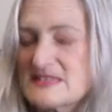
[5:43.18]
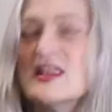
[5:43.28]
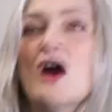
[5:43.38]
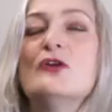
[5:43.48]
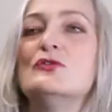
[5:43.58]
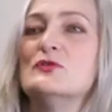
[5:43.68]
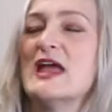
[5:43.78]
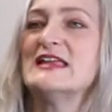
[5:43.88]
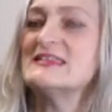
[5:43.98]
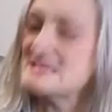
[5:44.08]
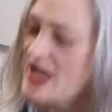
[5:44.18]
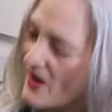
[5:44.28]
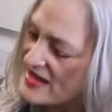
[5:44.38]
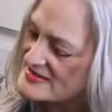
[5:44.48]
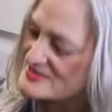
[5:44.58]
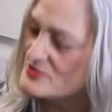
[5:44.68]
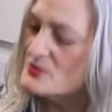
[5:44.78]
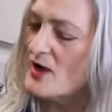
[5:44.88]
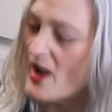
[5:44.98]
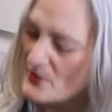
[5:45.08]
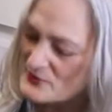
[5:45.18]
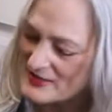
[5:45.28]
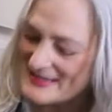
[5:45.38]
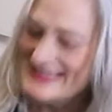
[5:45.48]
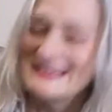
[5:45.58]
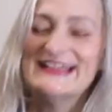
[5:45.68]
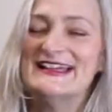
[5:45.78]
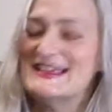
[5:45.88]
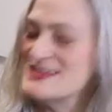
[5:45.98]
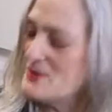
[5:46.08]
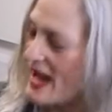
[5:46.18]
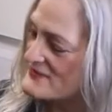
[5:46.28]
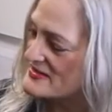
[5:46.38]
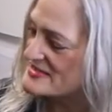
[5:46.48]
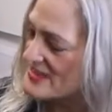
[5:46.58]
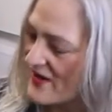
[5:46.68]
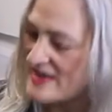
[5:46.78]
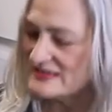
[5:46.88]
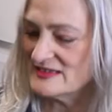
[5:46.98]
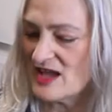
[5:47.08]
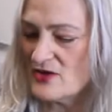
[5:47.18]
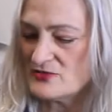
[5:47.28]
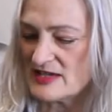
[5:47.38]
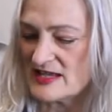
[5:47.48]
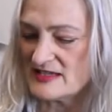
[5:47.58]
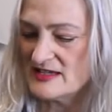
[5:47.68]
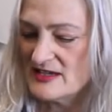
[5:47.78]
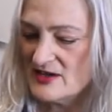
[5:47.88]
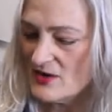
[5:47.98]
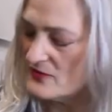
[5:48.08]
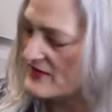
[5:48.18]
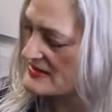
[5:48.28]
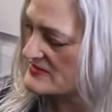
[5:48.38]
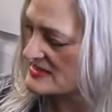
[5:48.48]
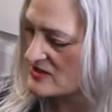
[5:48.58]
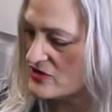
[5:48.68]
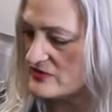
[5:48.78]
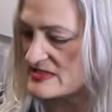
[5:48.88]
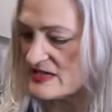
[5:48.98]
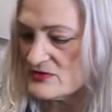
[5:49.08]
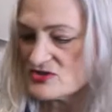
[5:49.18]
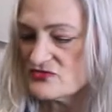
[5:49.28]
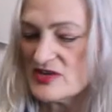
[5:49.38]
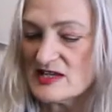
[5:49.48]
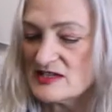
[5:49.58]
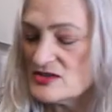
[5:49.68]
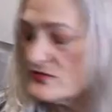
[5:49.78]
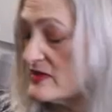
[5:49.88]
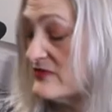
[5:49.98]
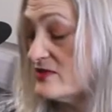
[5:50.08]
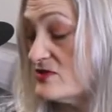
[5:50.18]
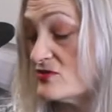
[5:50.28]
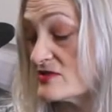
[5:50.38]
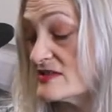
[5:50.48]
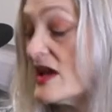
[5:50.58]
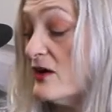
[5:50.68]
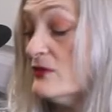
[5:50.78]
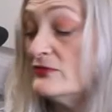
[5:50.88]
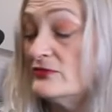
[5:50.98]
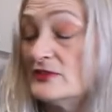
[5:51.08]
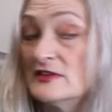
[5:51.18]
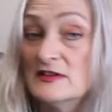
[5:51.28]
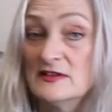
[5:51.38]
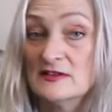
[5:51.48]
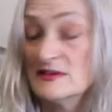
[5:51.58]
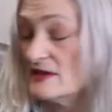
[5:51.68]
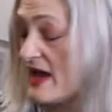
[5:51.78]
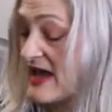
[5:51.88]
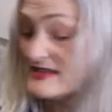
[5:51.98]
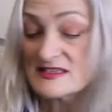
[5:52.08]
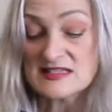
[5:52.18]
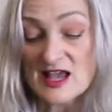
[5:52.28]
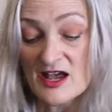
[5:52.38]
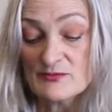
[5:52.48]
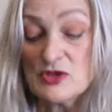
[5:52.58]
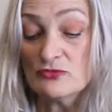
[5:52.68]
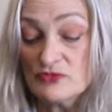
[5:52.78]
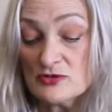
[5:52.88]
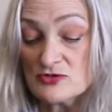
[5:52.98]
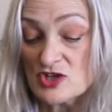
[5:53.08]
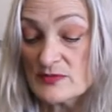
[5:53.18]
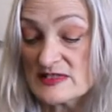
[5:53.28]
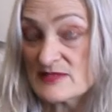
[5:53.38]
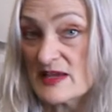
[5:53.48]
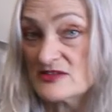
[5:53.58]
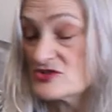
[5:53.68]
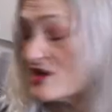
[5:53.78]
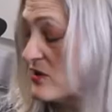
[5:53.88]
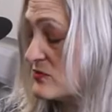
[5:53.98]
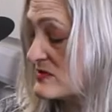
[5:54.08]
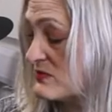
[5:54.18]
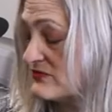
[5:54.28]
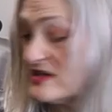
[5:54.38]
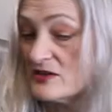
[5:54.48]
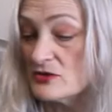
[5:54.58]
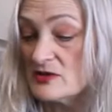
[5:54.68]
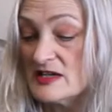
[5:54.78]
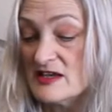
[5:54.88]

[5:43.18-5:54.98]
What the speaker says: No, in title only. You have a title only of head of security, which really you've given yourself. And your real job is to make shows with Neil.